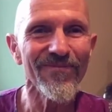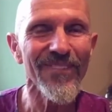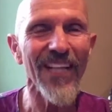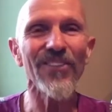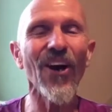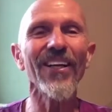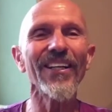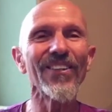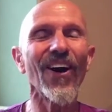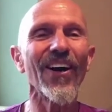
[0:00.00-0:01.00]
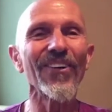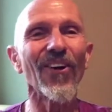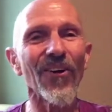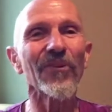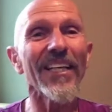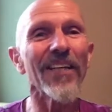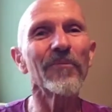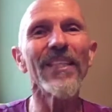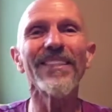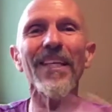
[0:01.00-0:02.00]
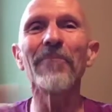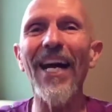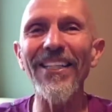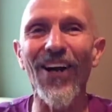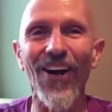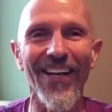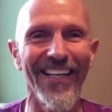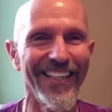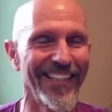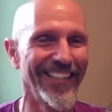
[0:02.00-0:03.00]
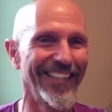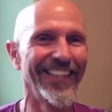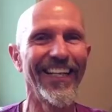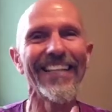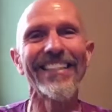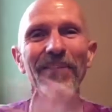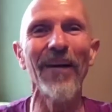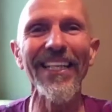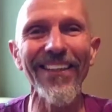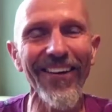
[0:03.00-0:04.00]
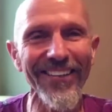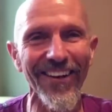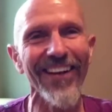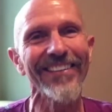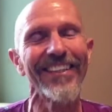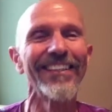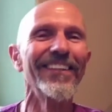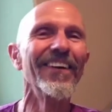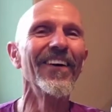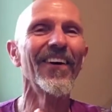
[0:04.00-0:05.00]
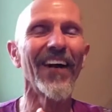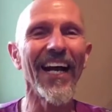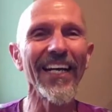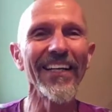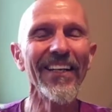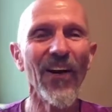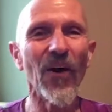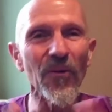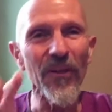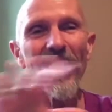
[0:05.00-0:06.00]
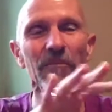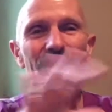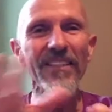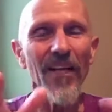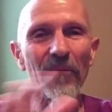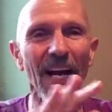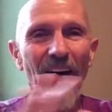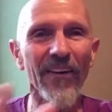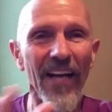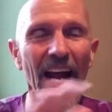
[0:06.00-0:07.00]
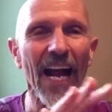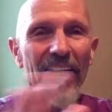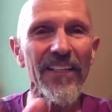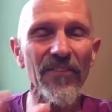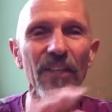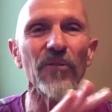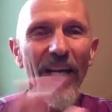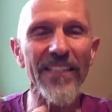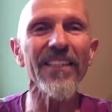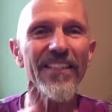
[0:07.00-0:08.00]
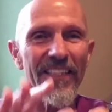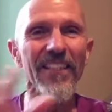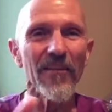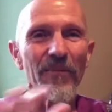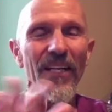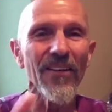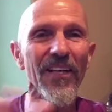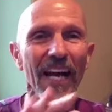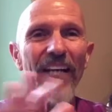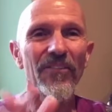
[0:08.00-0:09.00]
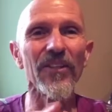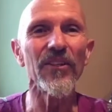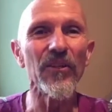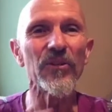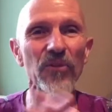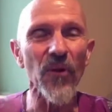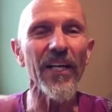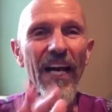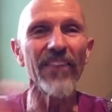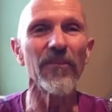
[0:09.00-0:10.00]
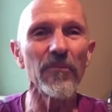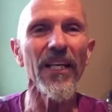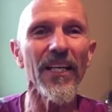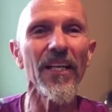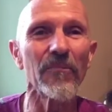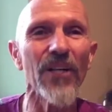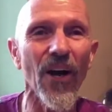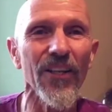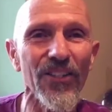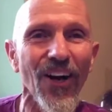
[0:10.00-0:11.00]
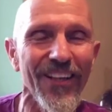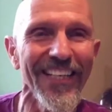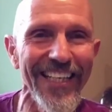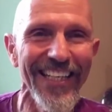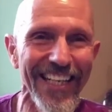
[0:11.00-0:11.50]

a darkened heart, or we can be semi-dark, like semi-dark chocolate, right? Or we can be somehow active and restless in the middle, kind of a neutral, kind of a medium dark chocolate.